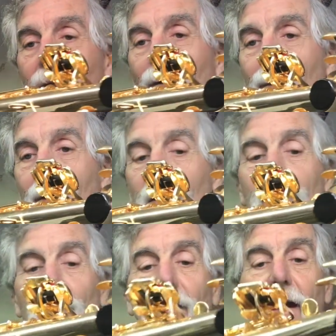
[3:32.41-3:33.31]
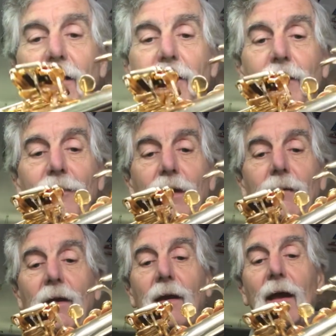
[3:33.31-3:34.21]
normal clear lacquer
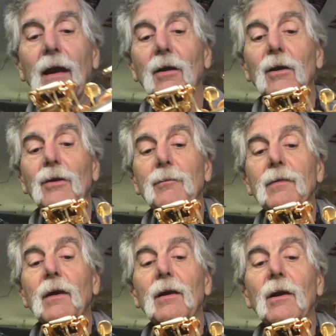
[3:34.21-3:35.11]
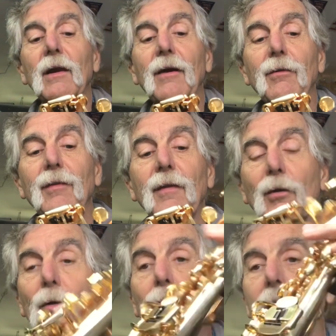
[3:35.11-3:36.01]
and a little lighter than the
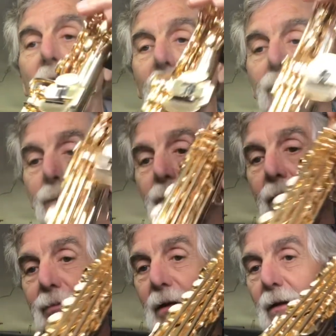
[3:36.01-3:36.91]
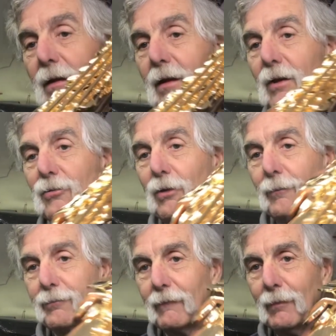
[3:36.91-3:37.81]
gold lacquer. So,
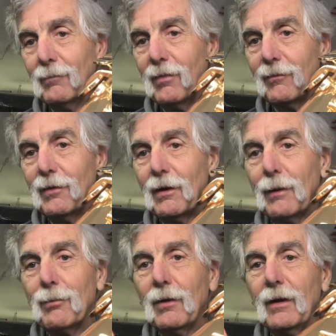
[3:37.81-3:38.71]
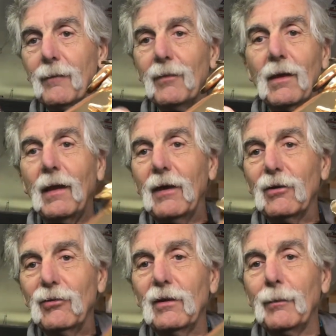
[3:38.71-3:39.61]
very pretty. You
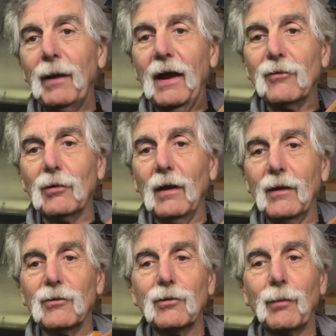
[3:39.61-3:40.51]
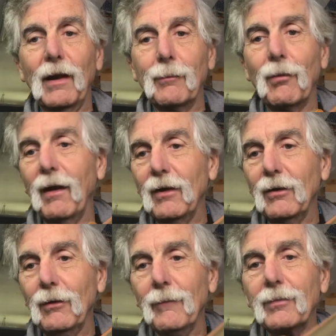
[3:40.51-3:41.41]
can see the pads are like just like brand
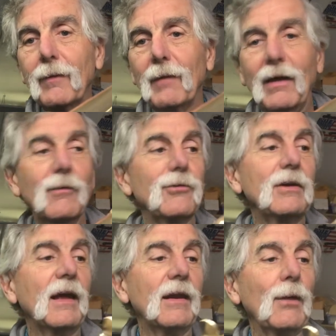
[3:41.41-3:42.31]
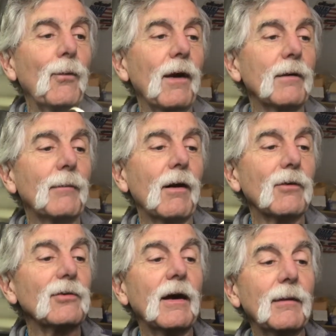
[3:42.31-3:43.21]
new. I don't see any
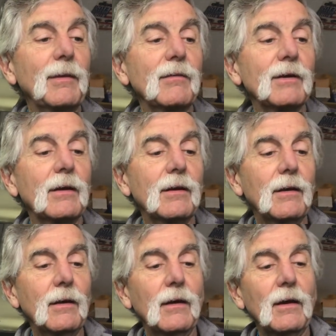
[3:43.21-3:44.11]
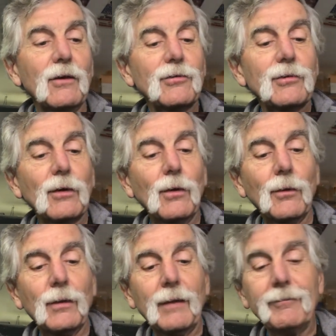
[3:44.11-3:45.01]
watermarks on them even.
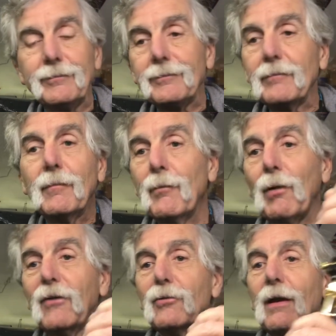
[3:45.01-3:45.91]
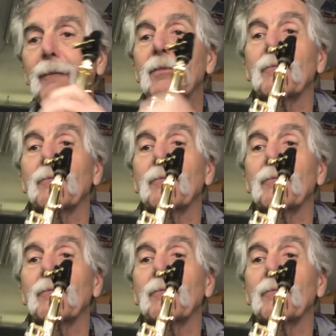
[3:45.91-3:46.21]
So, plays great.